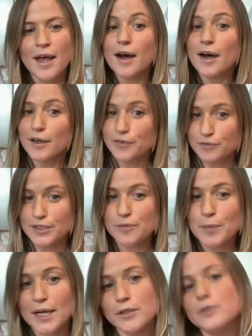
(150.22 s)
After
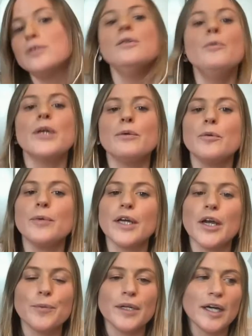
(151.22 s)
each panel, we will be
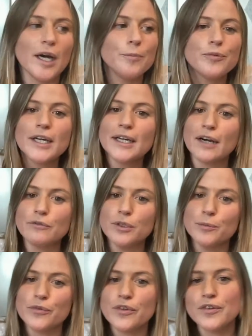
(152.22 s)
opening up breakout
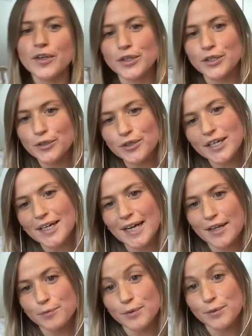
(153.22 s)
rooms so that you can
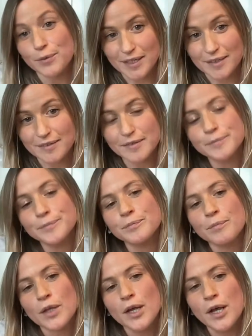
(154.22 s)
connect with the speakers.
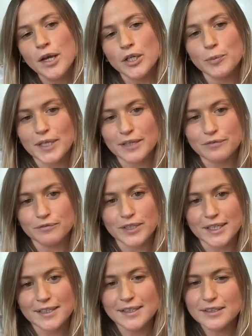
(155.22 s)
You'll be given
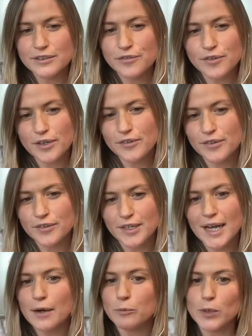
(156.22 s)
really clear instructions on
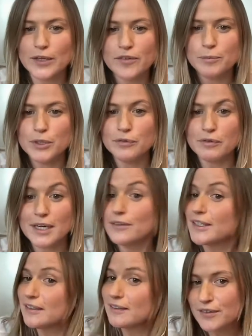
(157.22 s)
how and when to move around
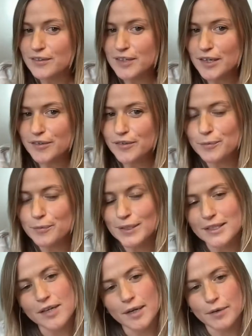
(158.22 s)
into those sessions when the
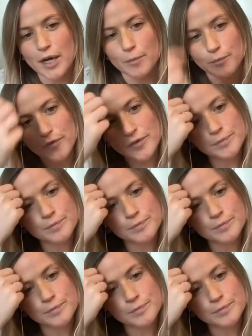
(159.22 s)
time comes.